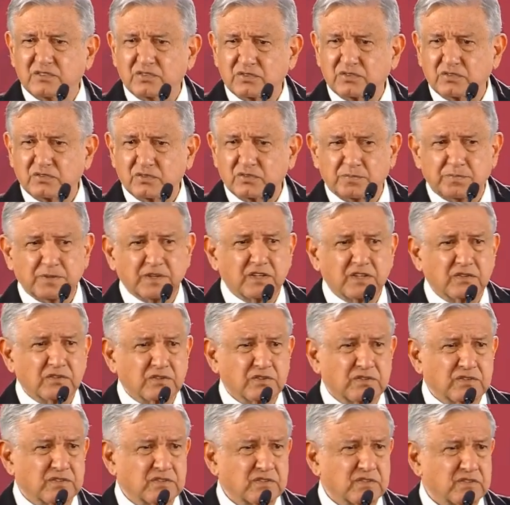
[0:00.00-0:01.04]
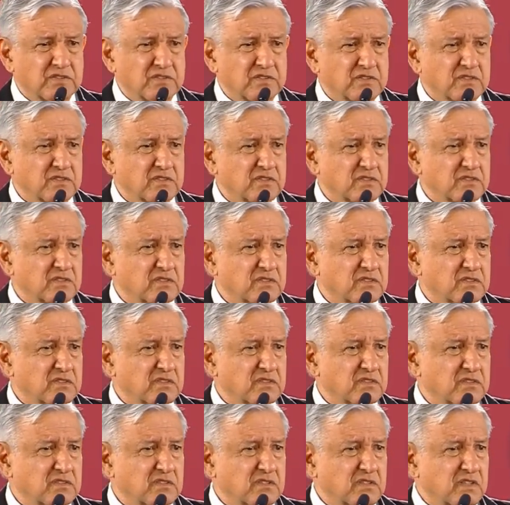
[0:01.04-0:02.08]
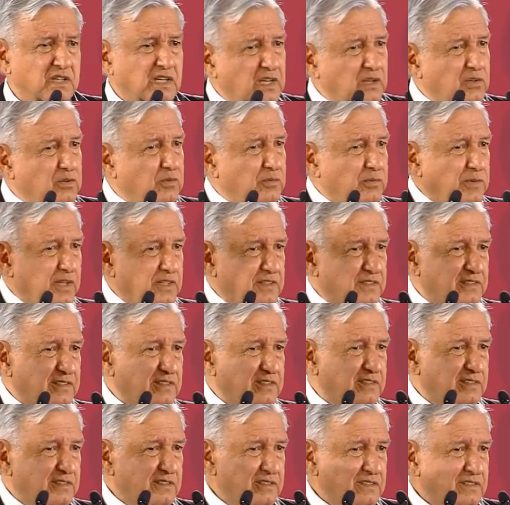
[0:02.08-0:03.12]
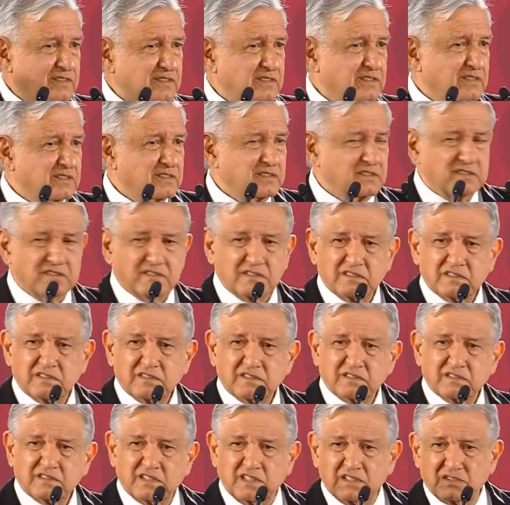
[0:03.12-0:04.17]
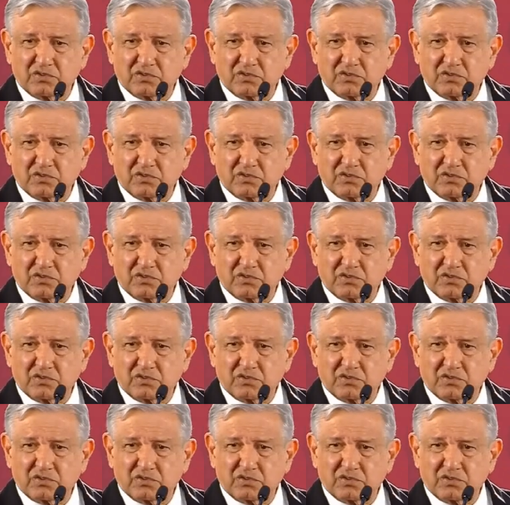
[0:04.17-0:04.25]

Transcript: about 1,300 operators. And more came